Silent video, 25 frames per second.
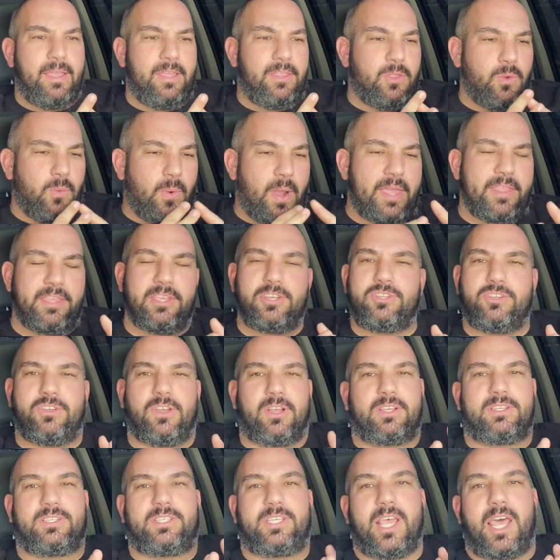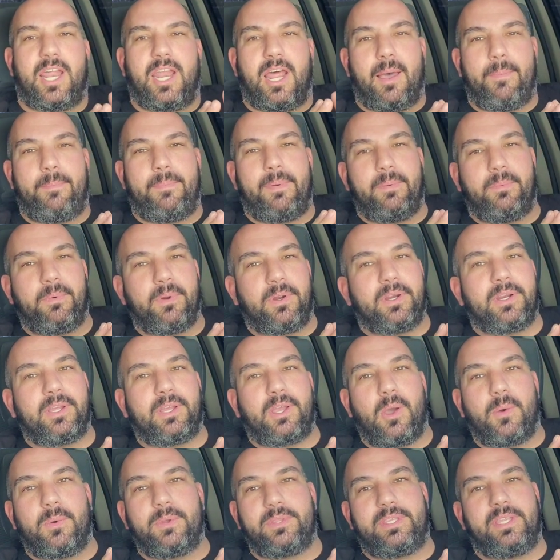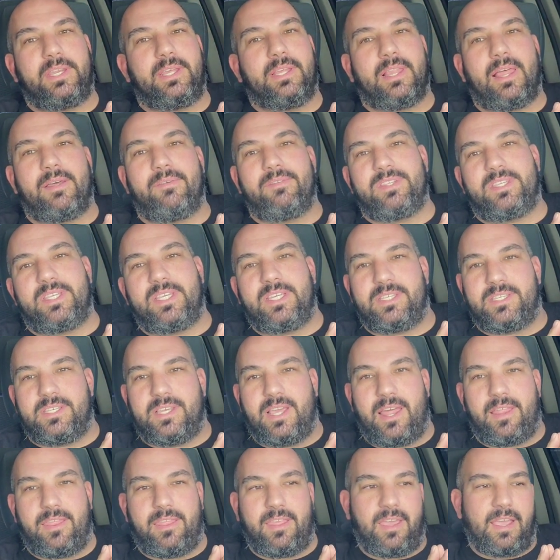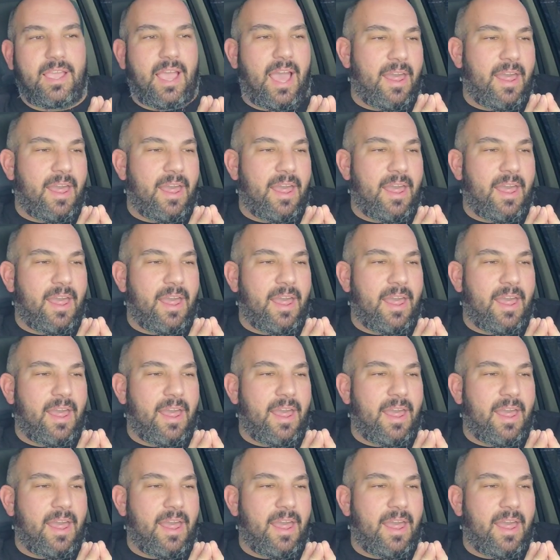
the way this truck's set up, we're going to go into the 11s easy, I think.